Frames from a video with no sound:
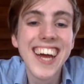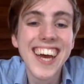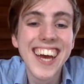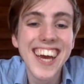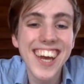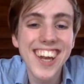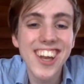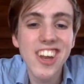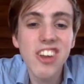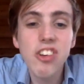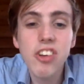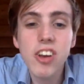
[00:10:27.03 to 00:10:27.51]

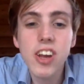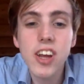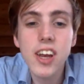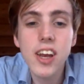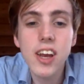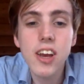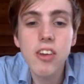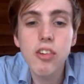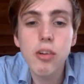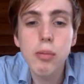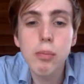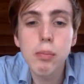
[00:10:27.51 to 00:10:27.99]
It isn't the
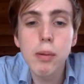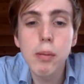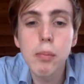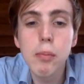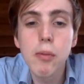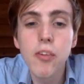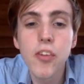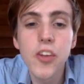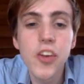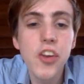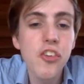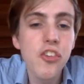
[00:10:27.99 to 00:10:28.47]
case that people
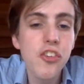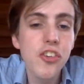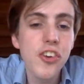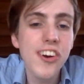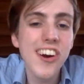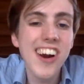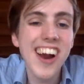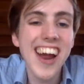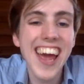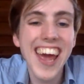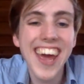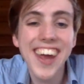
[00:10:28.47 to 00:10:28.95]
didn't
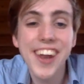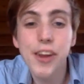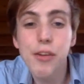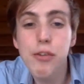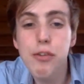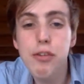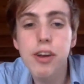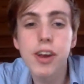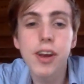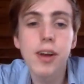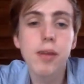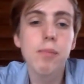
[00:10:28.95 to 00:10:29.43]
share
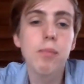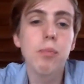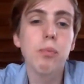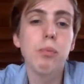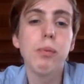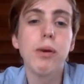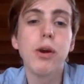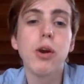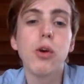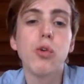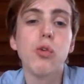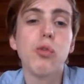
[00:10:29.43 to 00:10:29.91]
anything
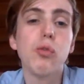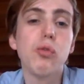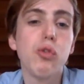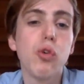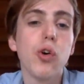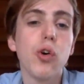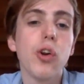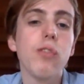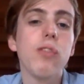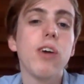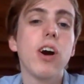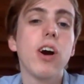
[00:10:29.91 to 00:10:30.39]
because, for
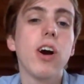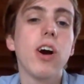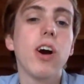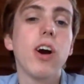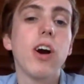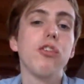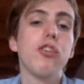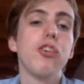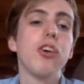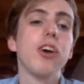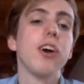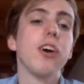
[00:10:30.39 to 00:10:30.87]
the rise
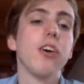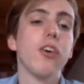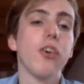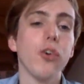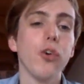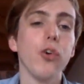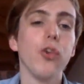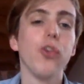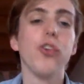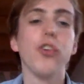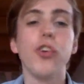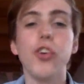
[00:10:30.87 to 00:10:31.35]
of the
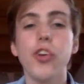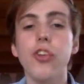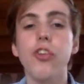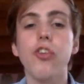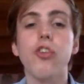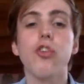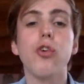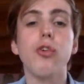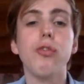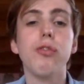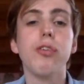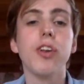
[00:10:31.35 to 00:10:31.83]
sharing culture.
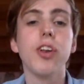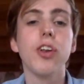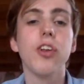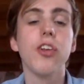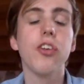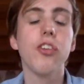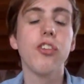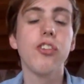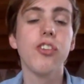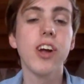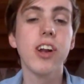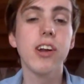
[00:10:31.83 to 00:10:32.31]
That is something
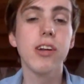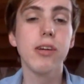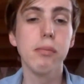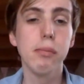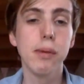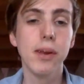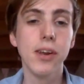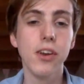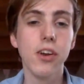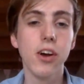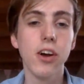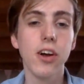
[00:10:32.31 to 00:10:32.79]
that has
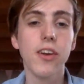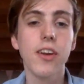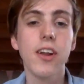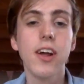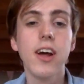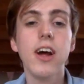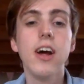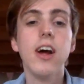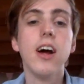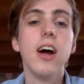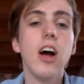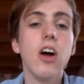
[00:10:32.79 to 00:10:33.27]
generally been done
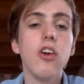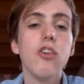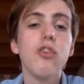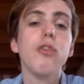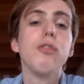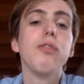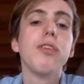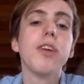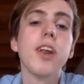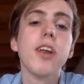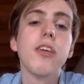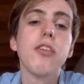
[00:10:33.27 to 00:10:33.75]
and
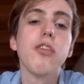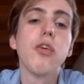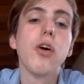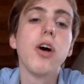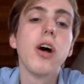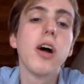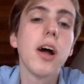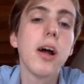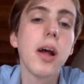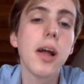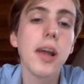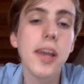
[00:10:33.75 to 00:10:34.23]
something that
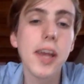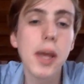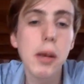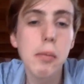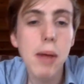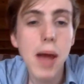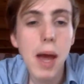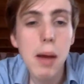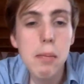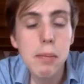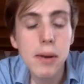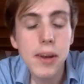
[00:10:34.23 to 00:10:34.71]
will
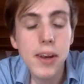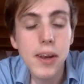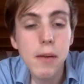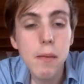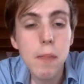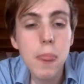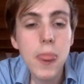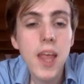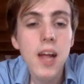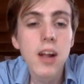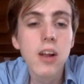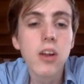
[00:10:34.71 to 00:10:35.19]
keep
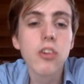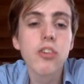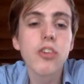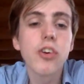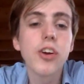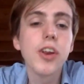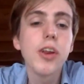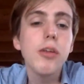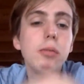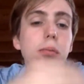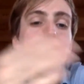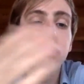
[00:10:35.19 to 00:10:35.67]
happening. So
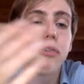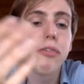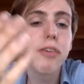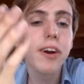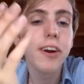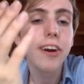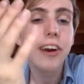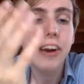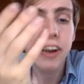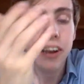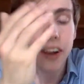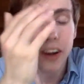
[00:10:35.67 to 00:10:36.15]
you need to be
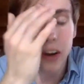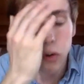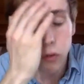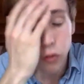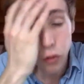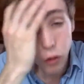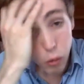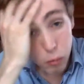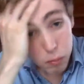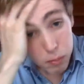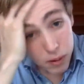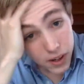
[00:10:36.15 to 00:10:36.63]
very clear on the
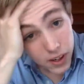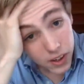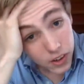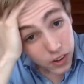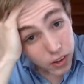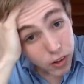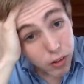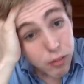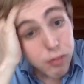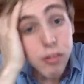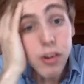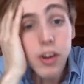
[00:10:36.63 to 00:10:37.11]

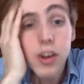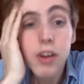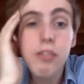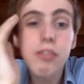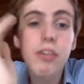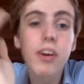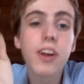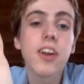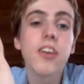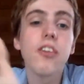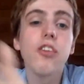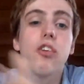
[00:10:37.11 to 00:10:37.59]
comparative, and I
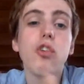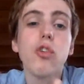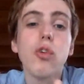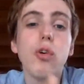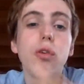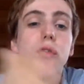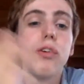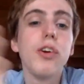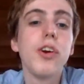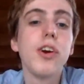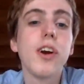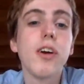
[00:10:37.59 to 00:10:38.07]
think that is
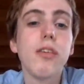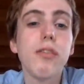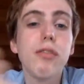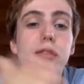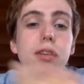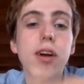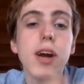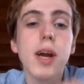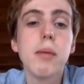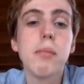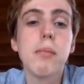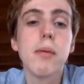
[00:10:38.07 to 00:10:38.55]
something you can
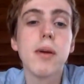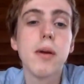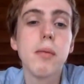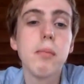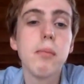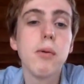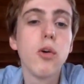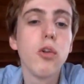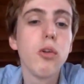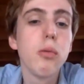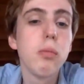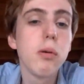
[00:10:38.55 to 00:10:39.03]
frame in
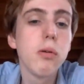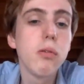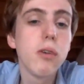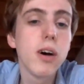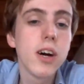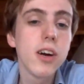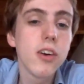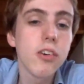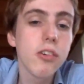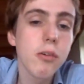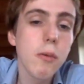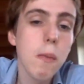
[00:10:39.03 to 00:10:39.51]
multiple
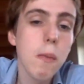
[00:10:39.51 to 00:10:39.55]
ways.